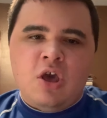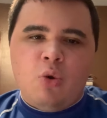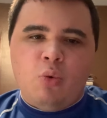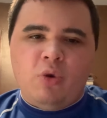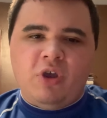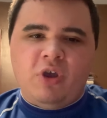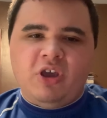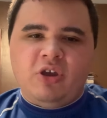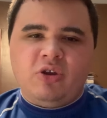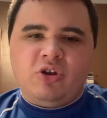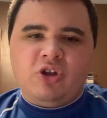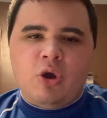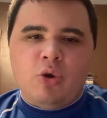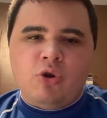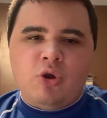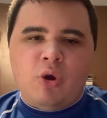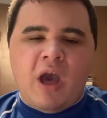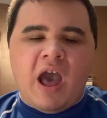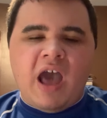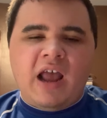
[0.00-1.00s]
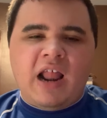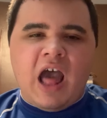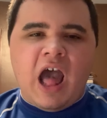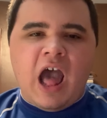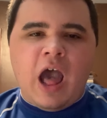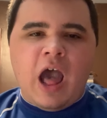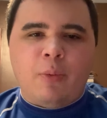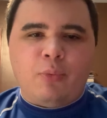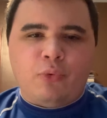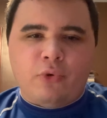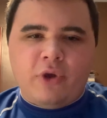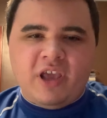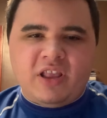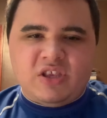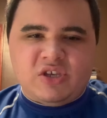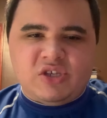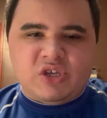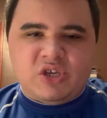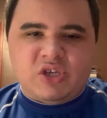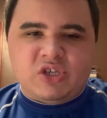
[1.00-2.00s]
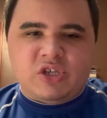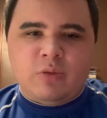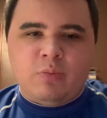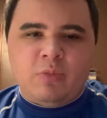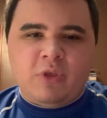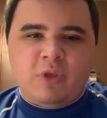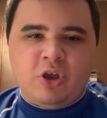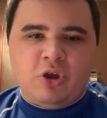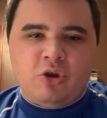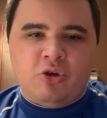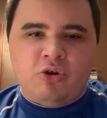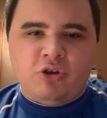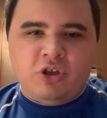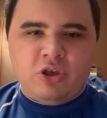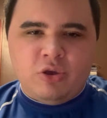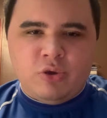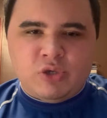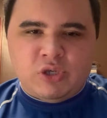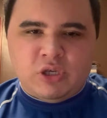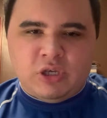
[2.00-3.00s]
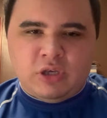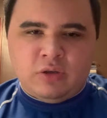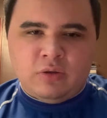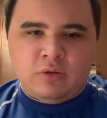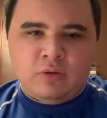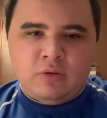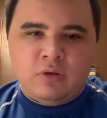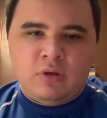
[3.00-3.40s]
when you don't know how to operate the system that you're using.